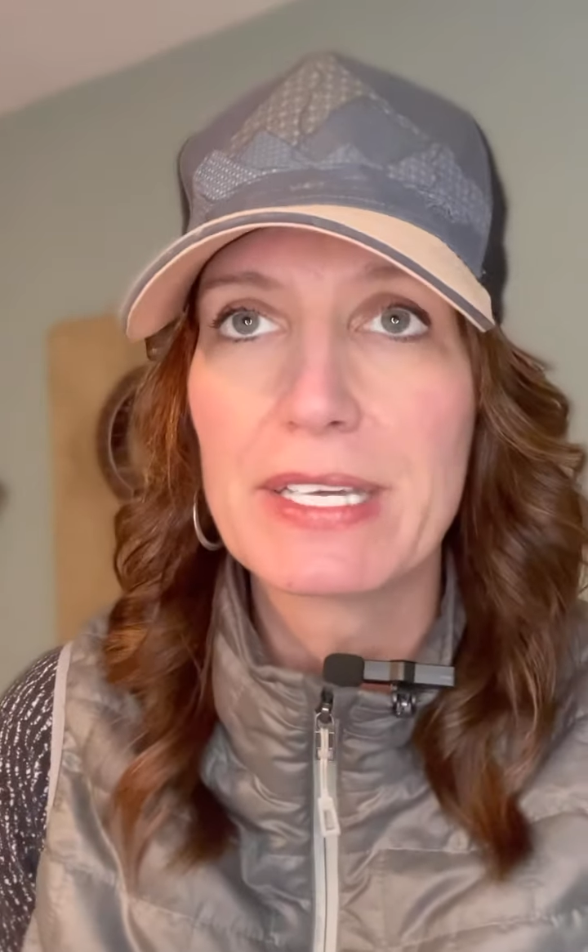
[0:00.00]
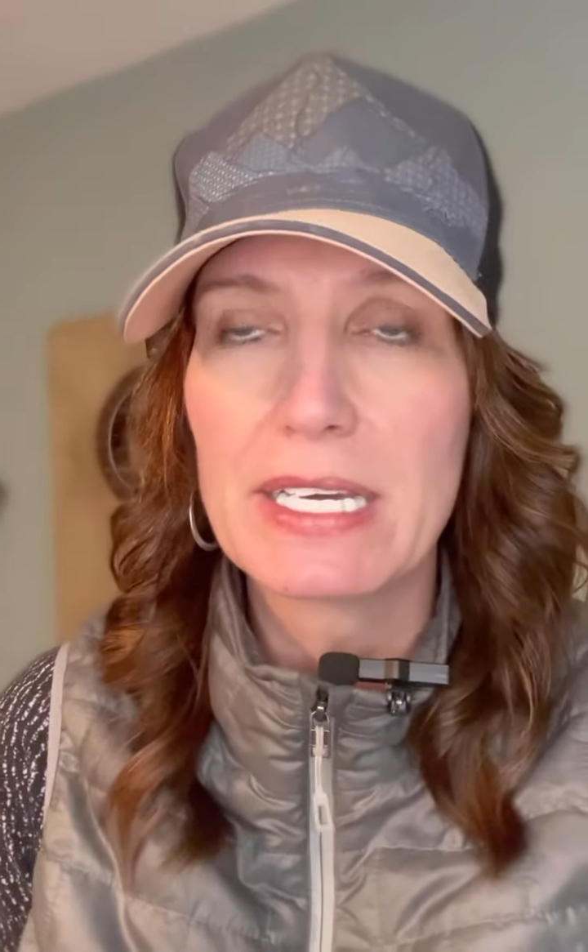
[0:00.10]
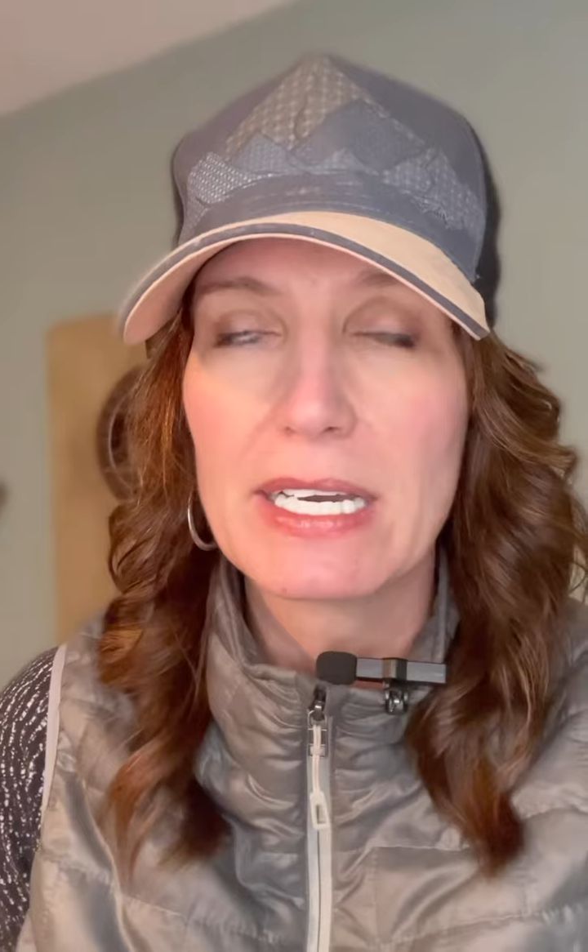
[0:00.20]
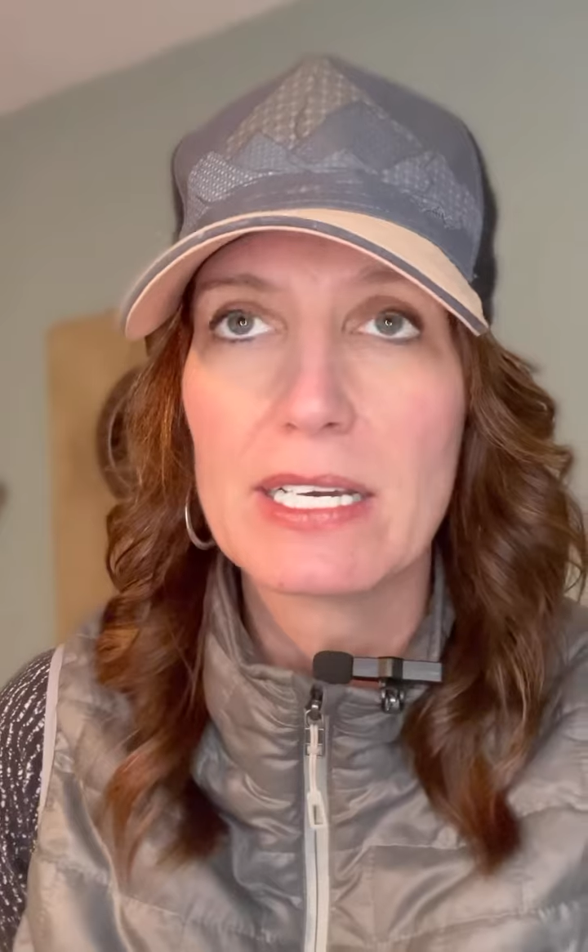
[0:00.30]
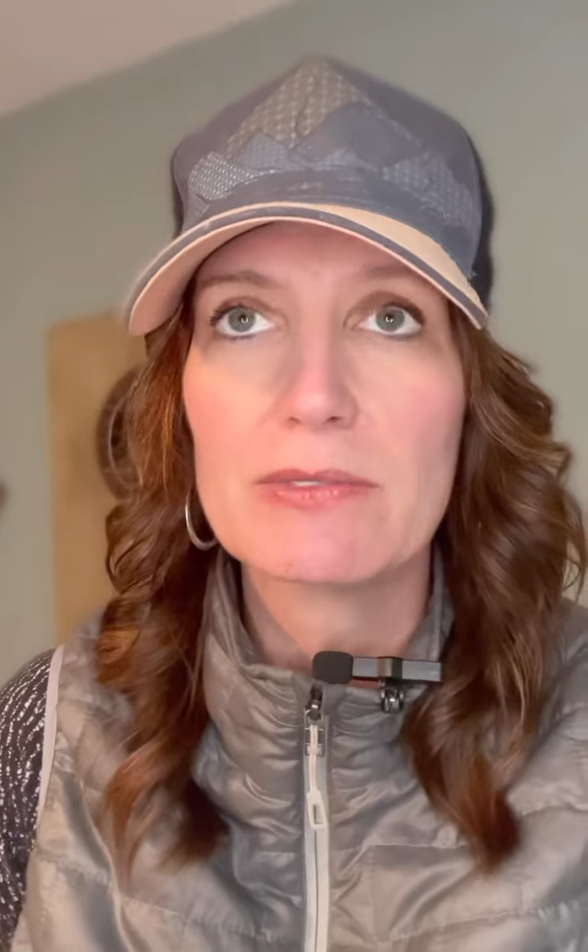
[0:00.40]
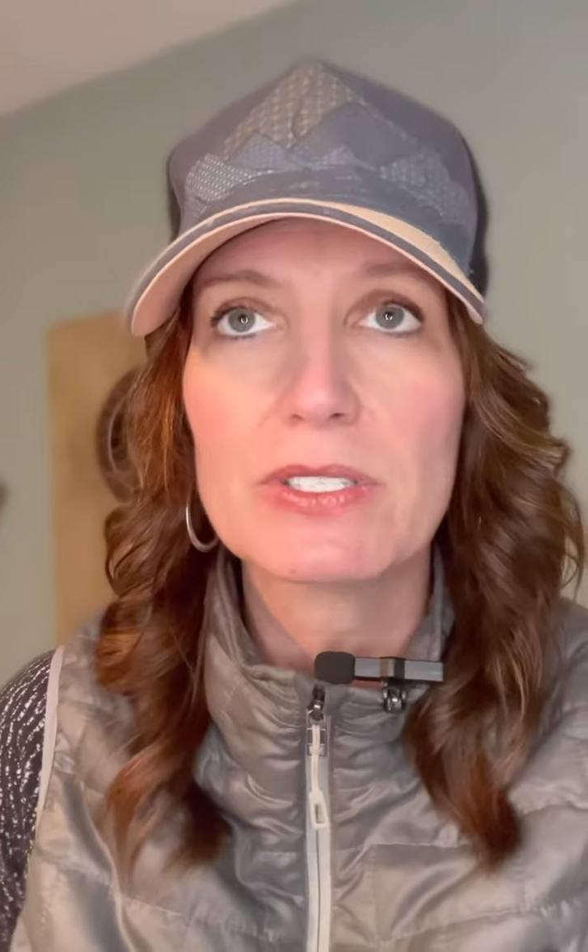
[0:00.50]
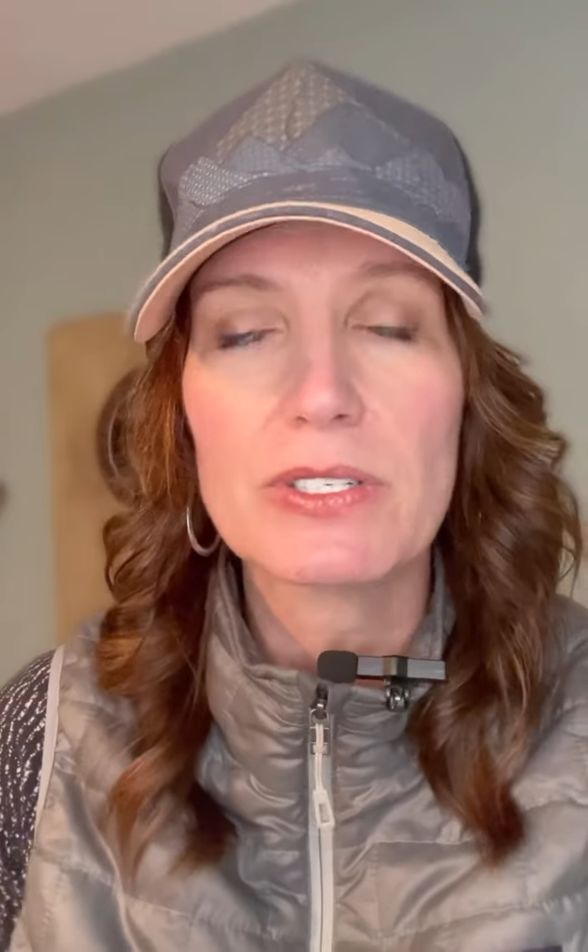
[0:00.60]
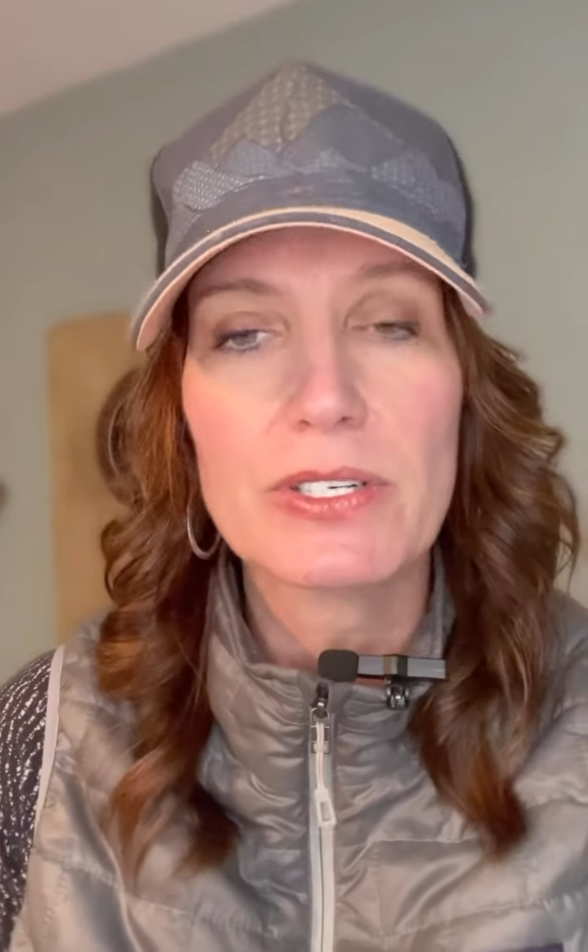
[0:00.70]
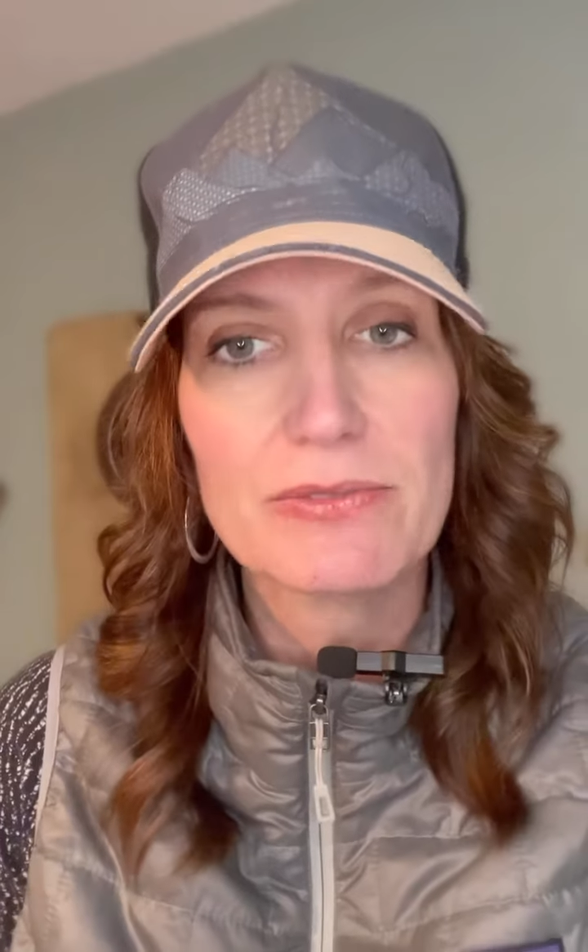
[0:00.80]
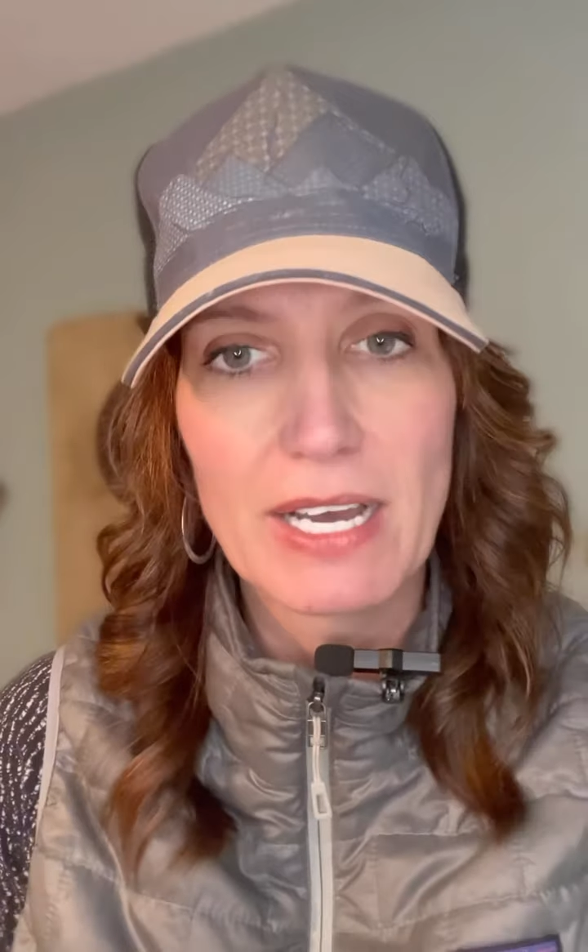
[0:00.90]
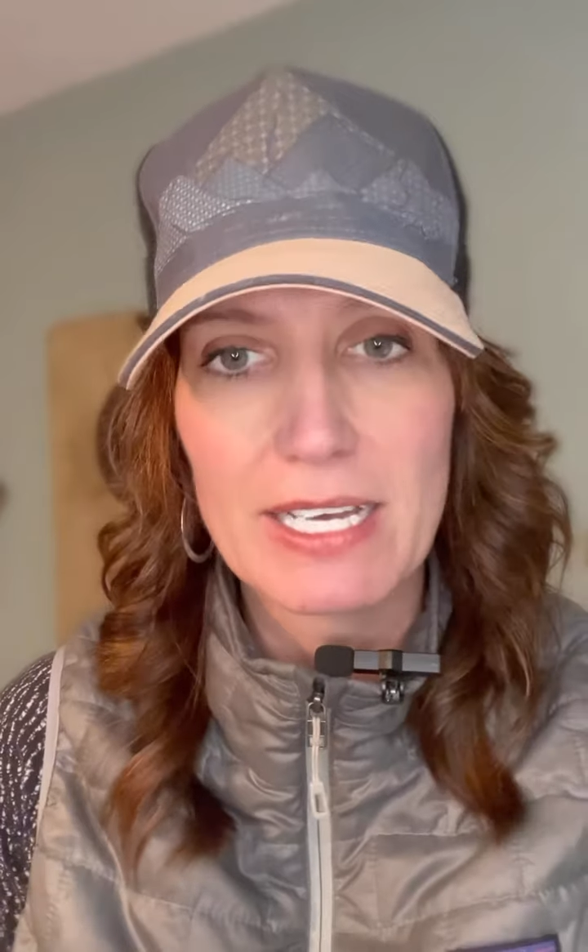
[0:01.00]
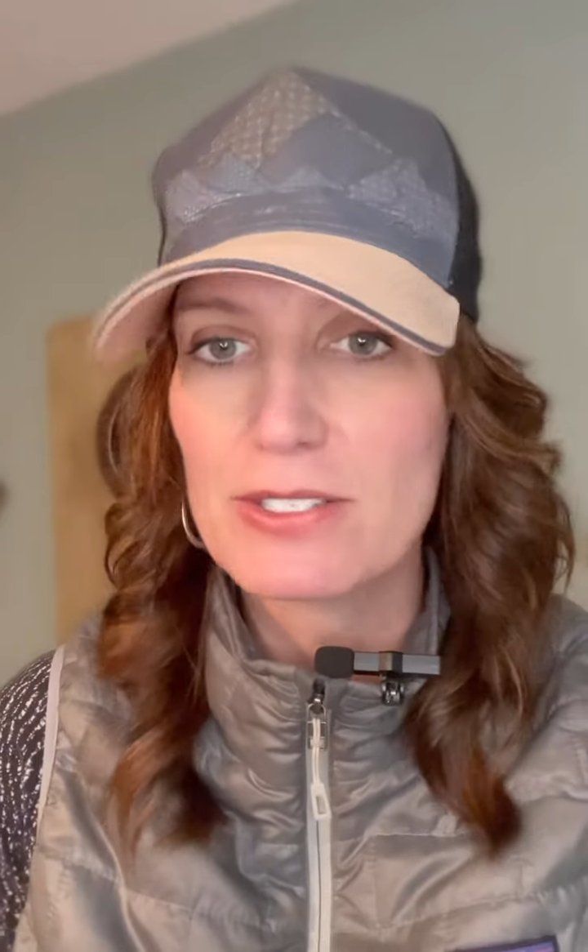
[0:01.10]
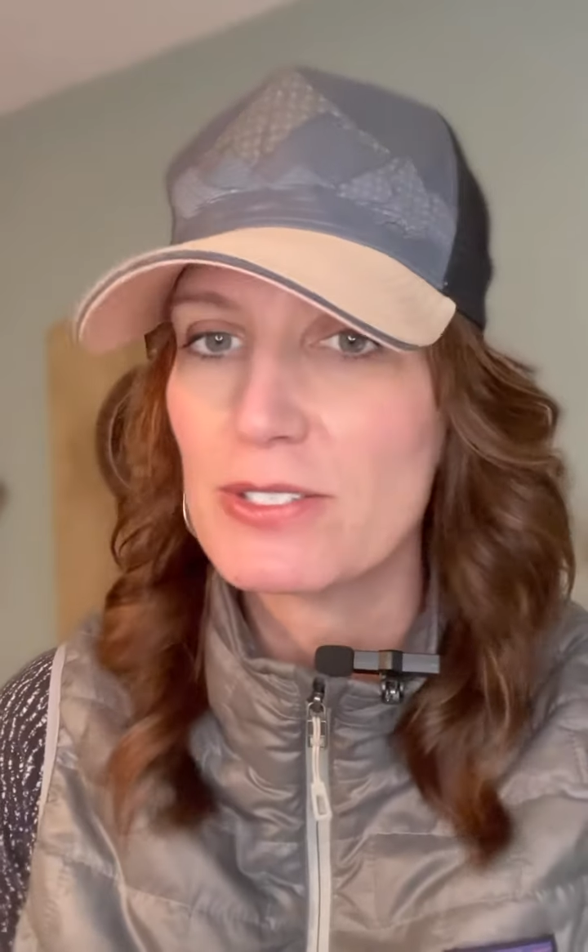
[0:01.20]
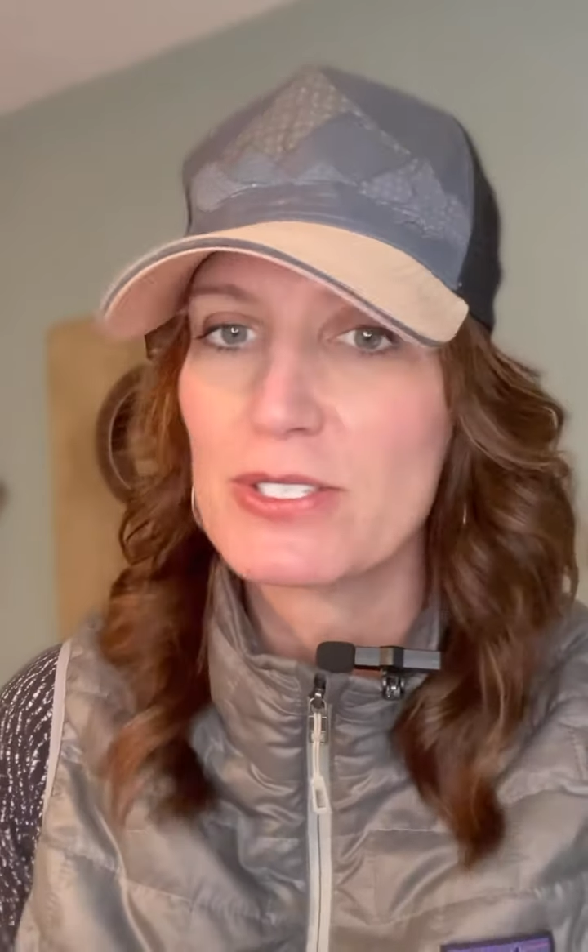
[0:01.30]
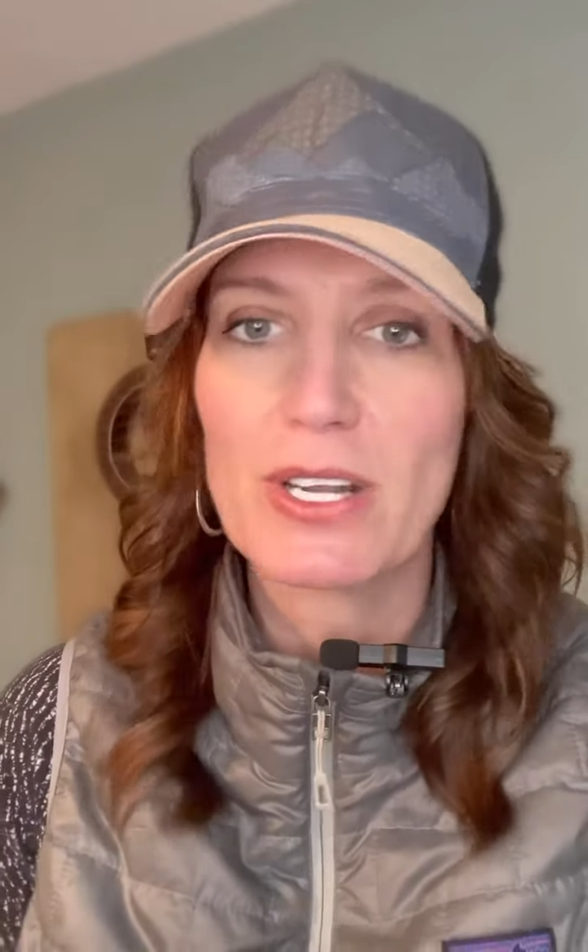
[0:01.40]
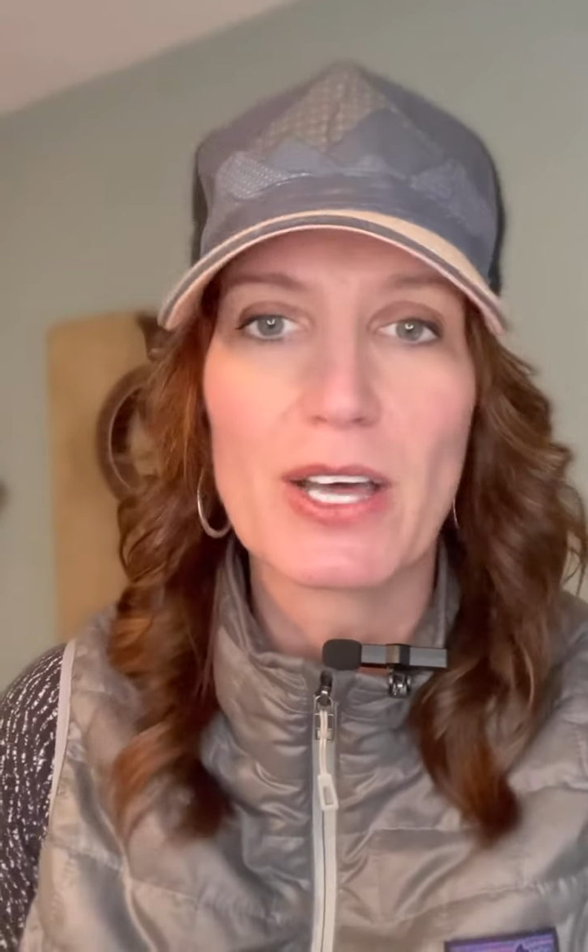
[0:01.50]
the gift and her advisors and